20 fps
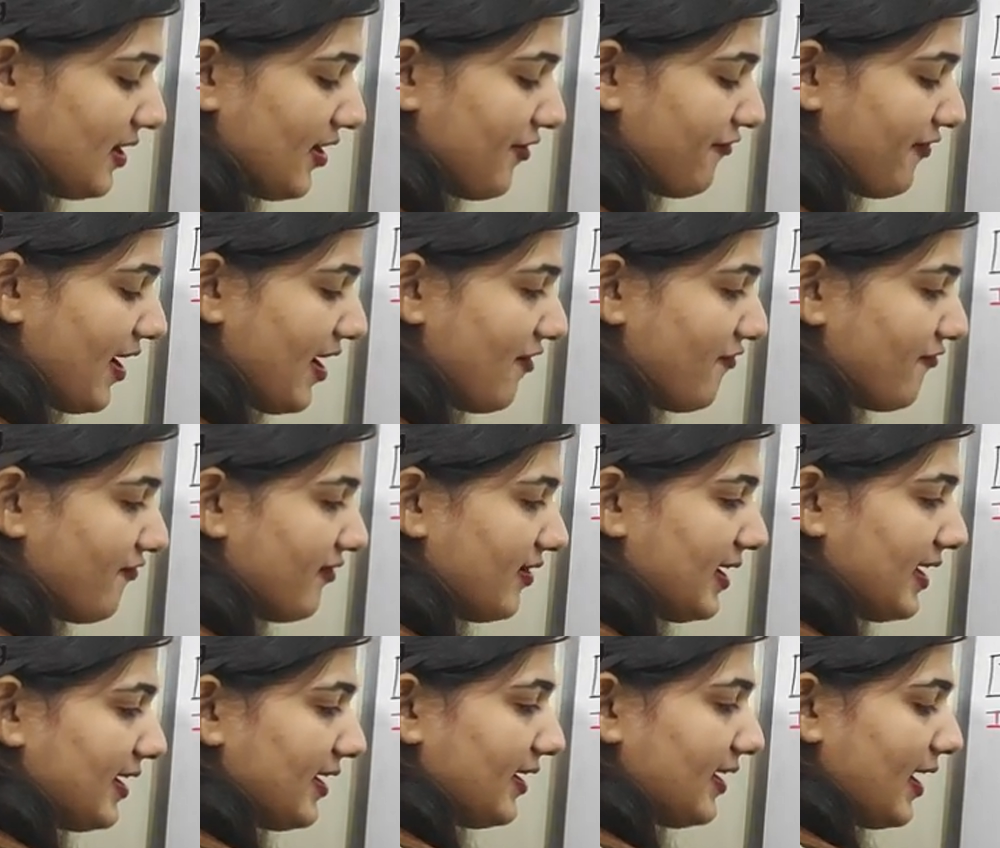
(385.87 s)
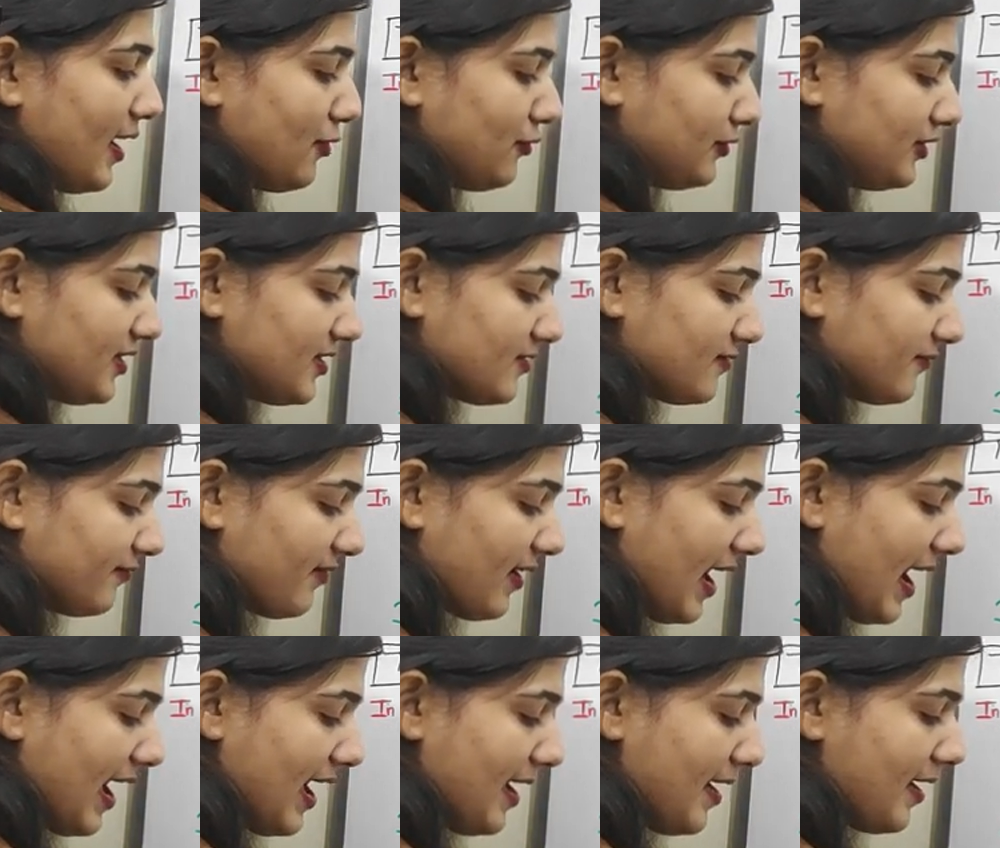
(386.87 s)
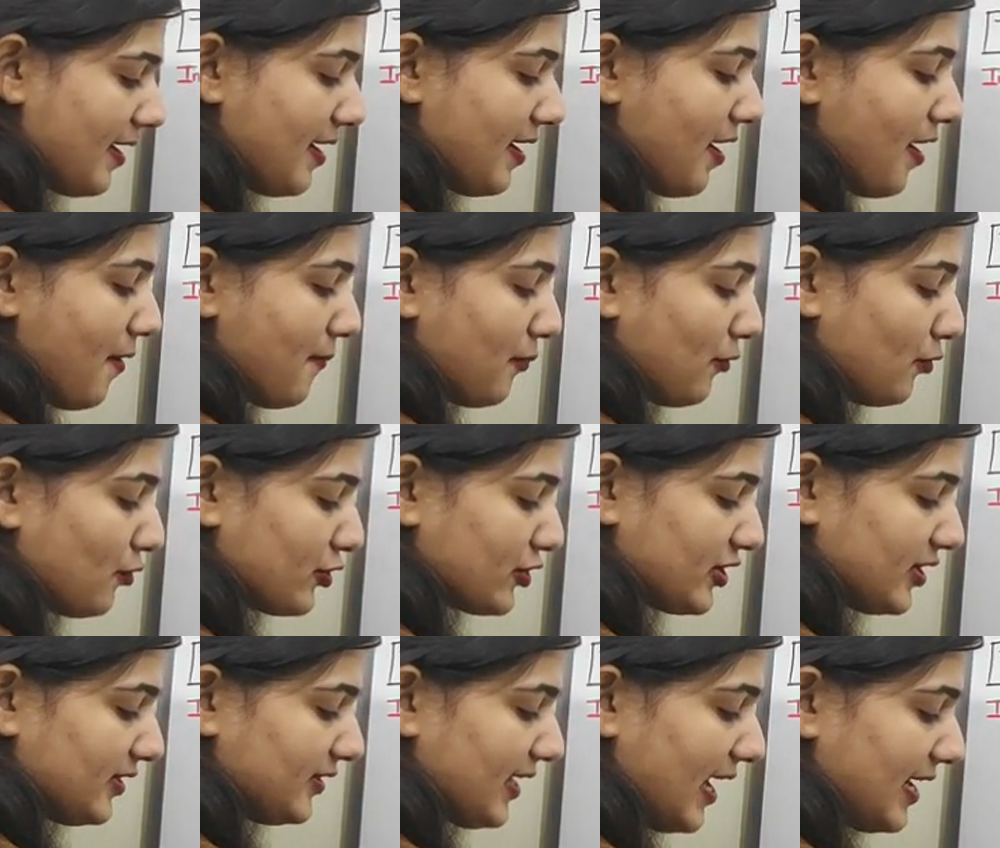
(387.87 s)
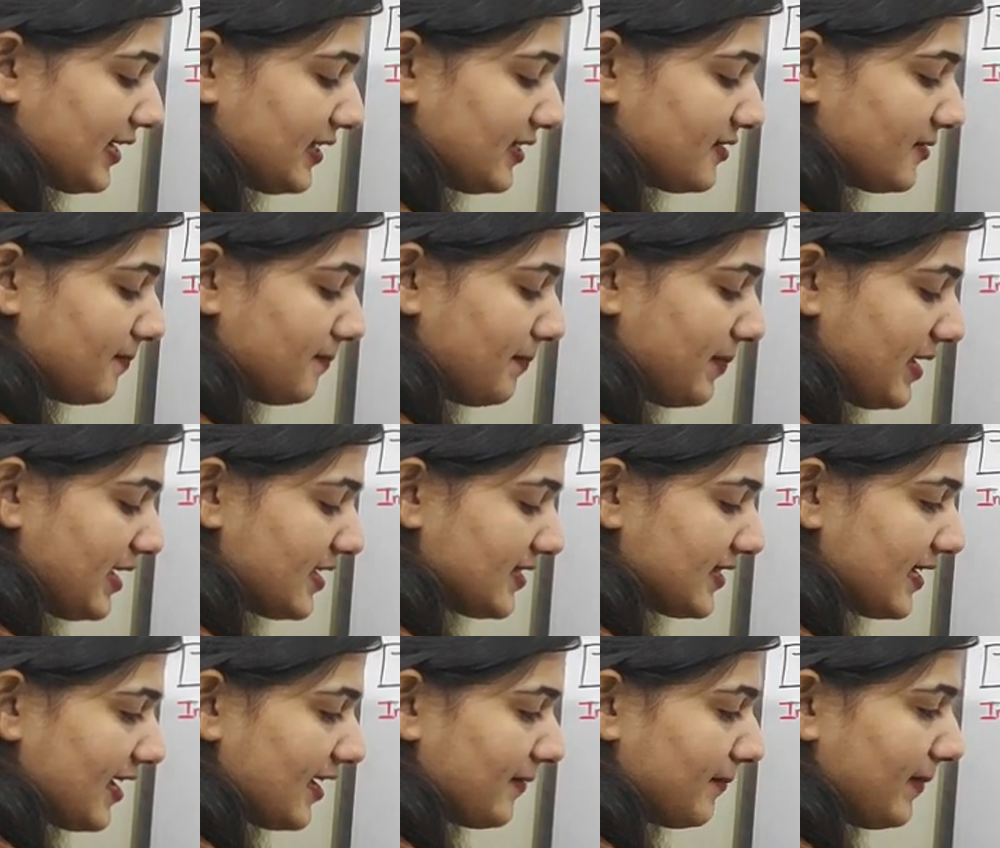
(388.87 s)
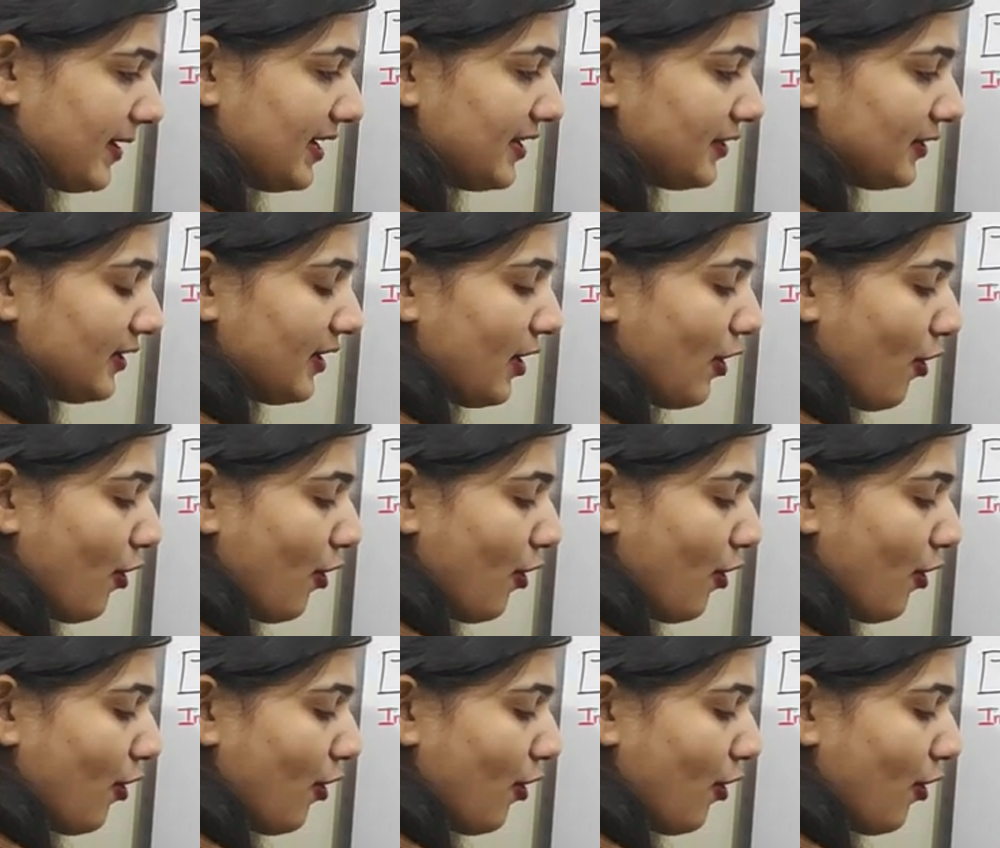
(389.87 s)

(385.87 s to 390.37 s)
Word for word: If I flare out this y portion, that is B segment